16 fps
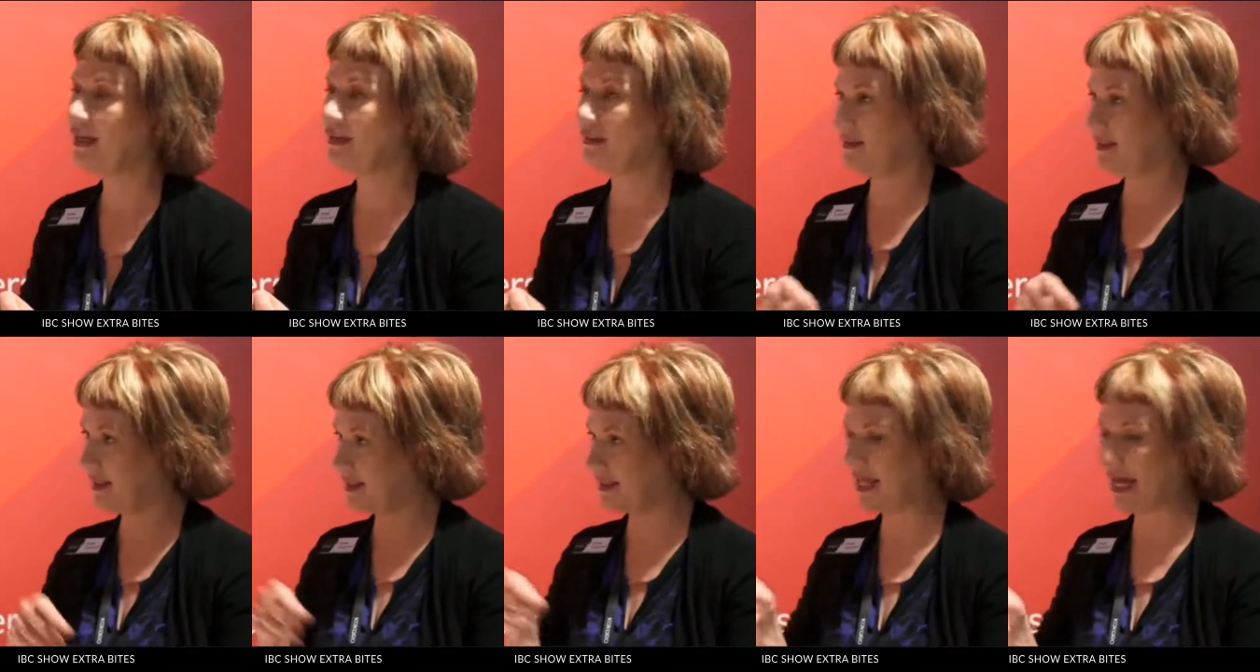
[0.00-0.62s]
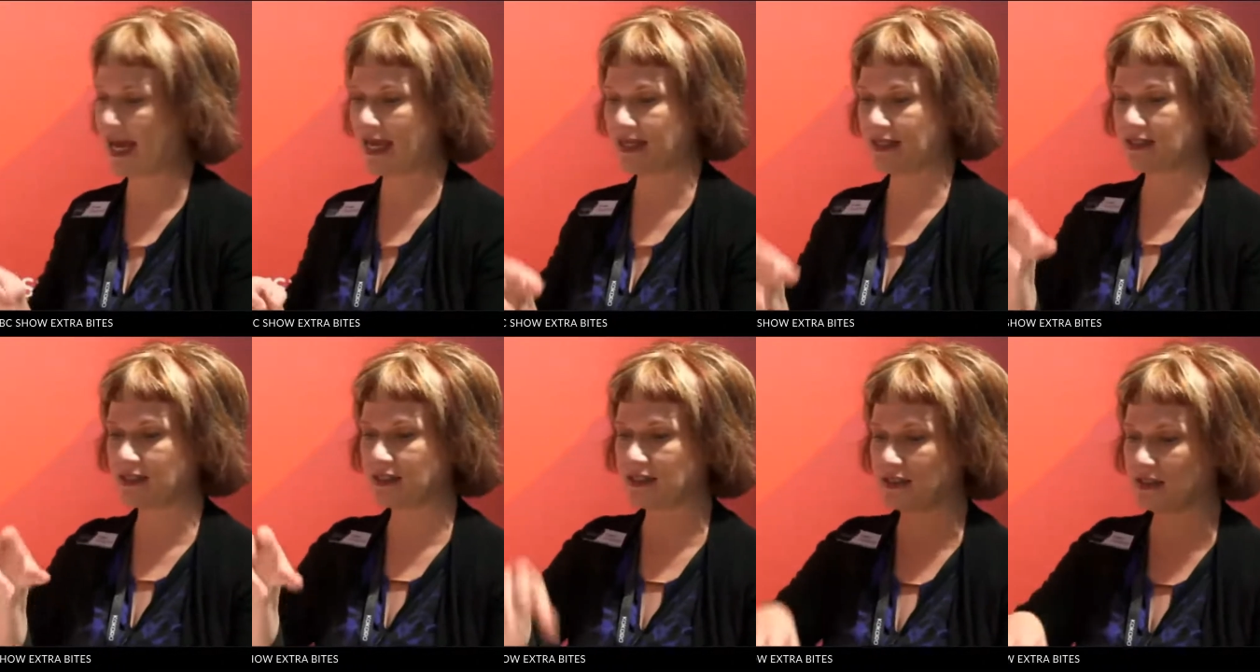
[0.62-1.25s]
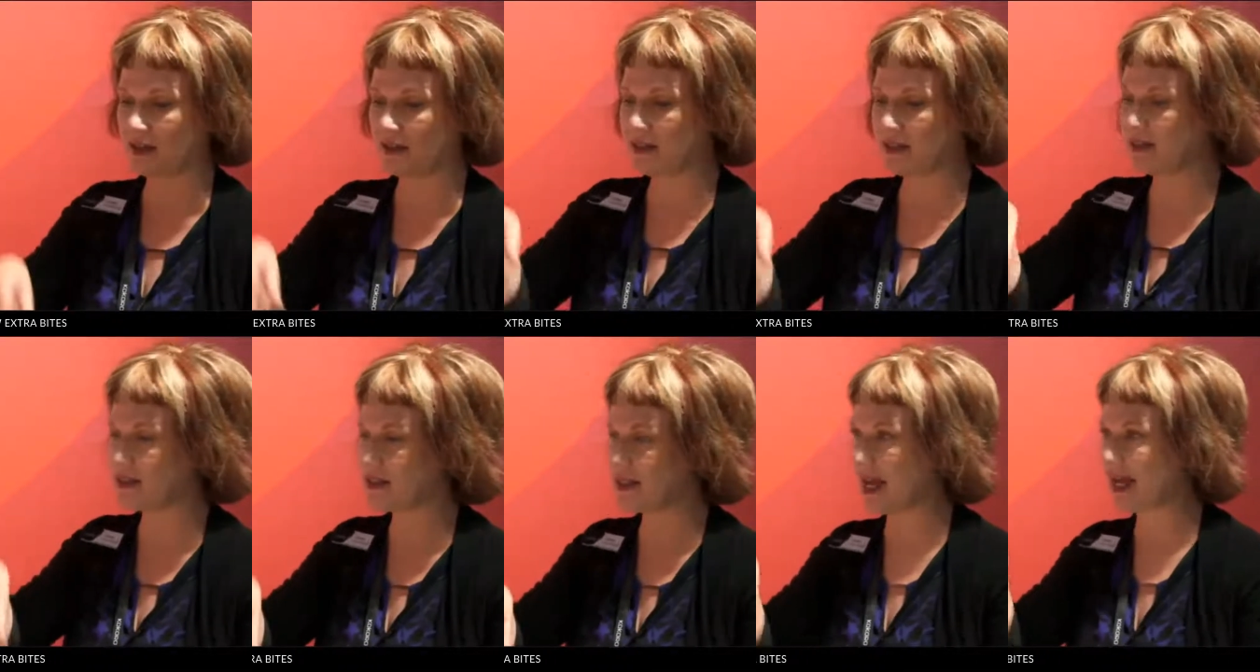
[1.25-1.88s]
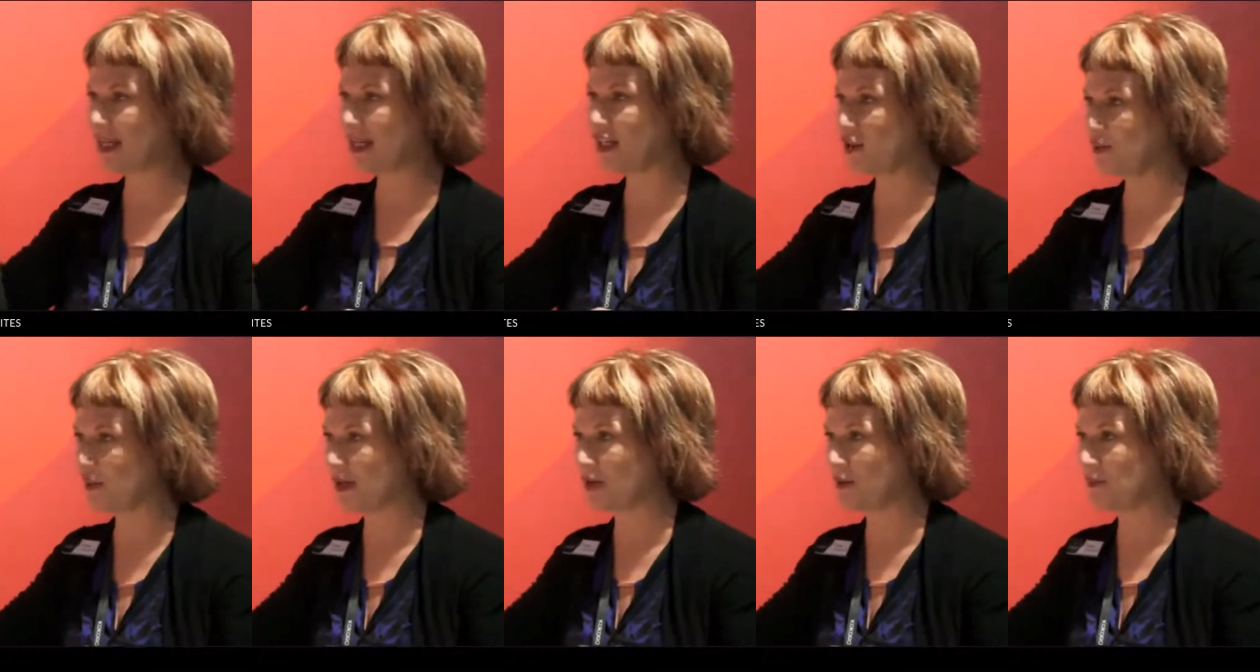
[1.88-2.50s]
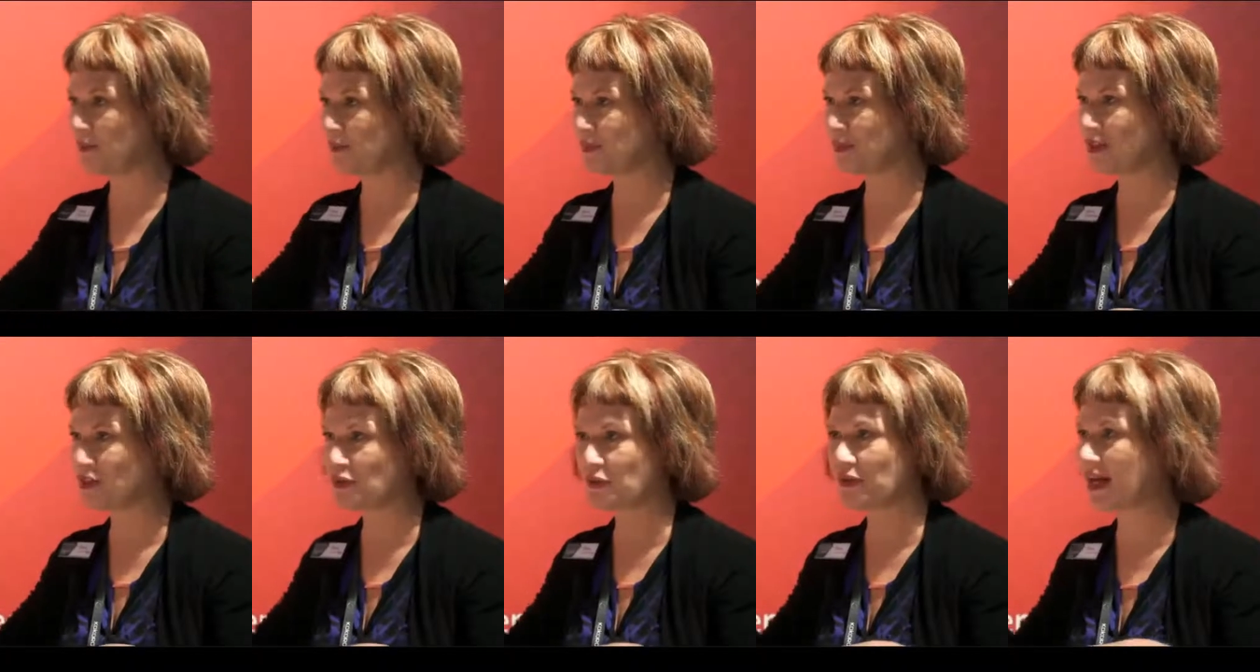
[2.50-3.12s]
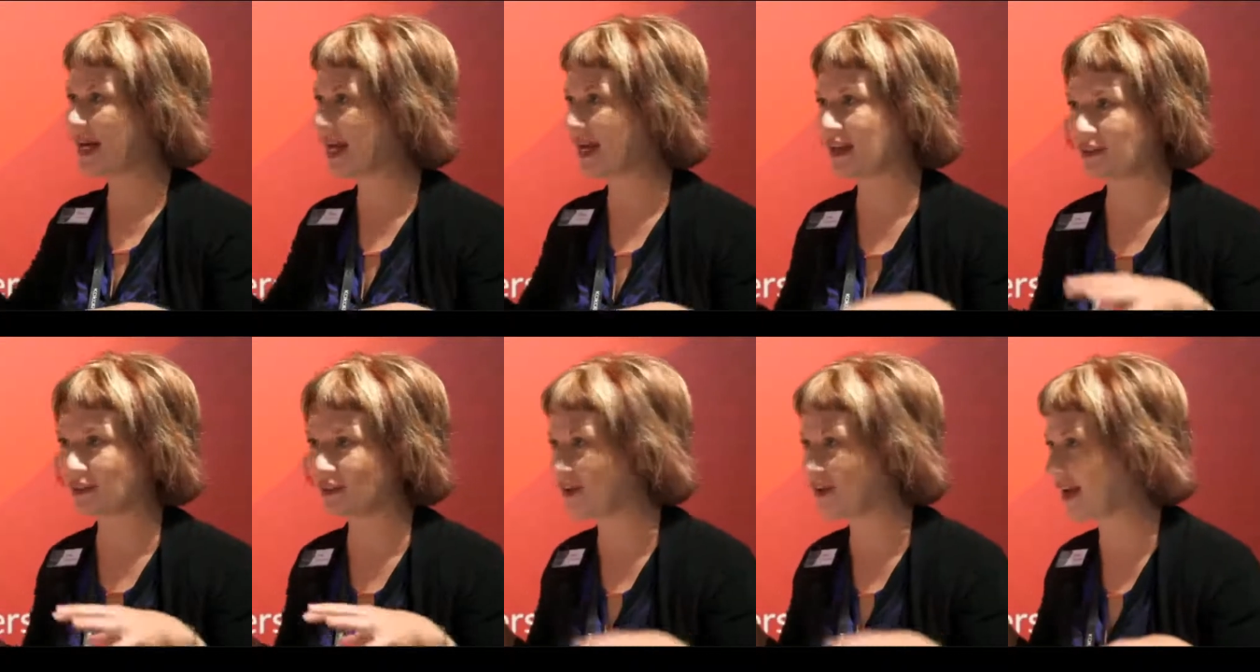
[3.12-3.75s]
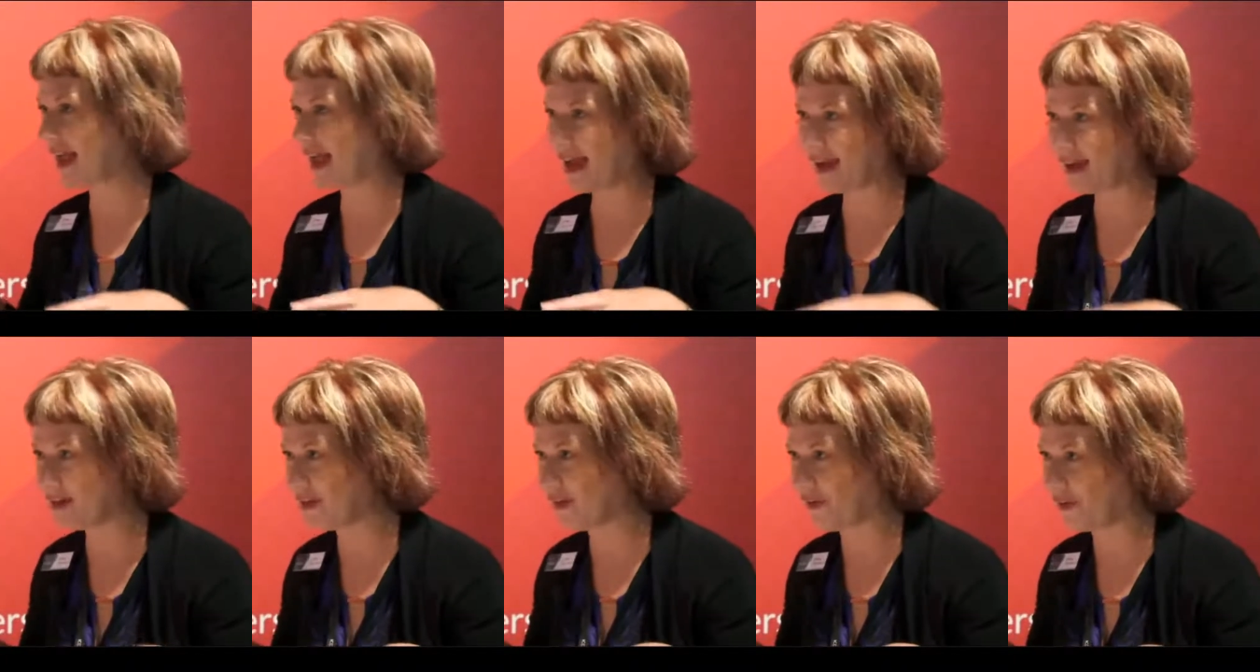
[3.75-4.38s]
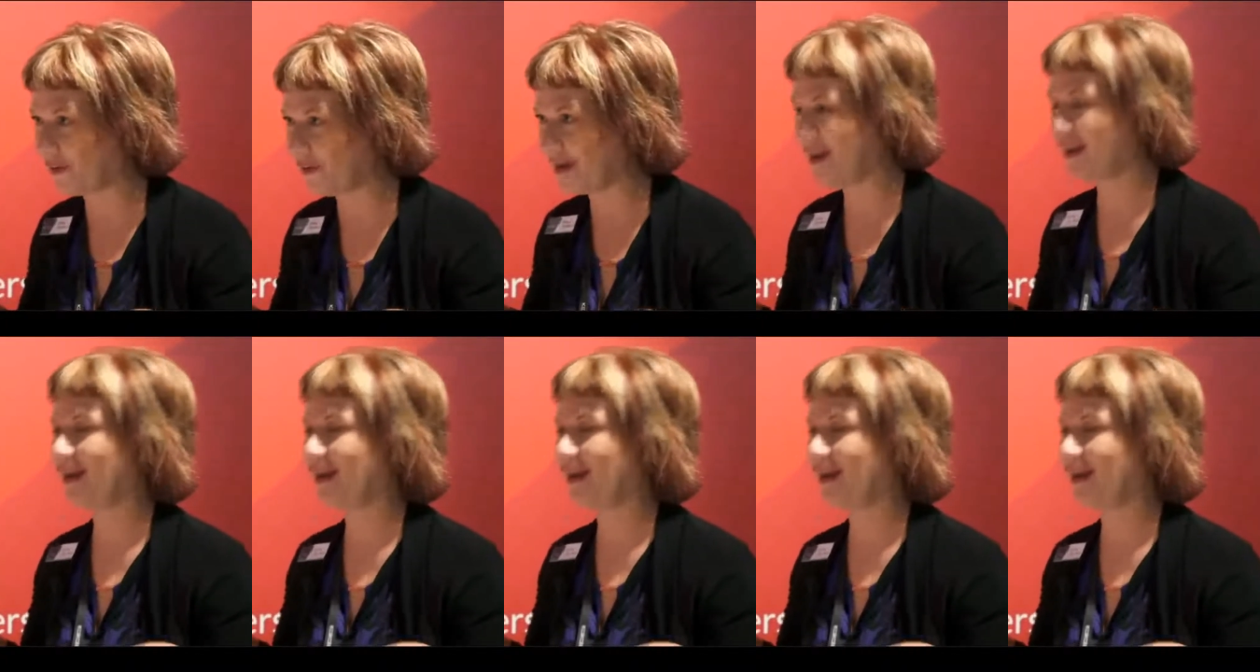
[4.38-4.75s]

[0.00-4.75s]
Did that, started stacking them up. Sounds very analog, I know.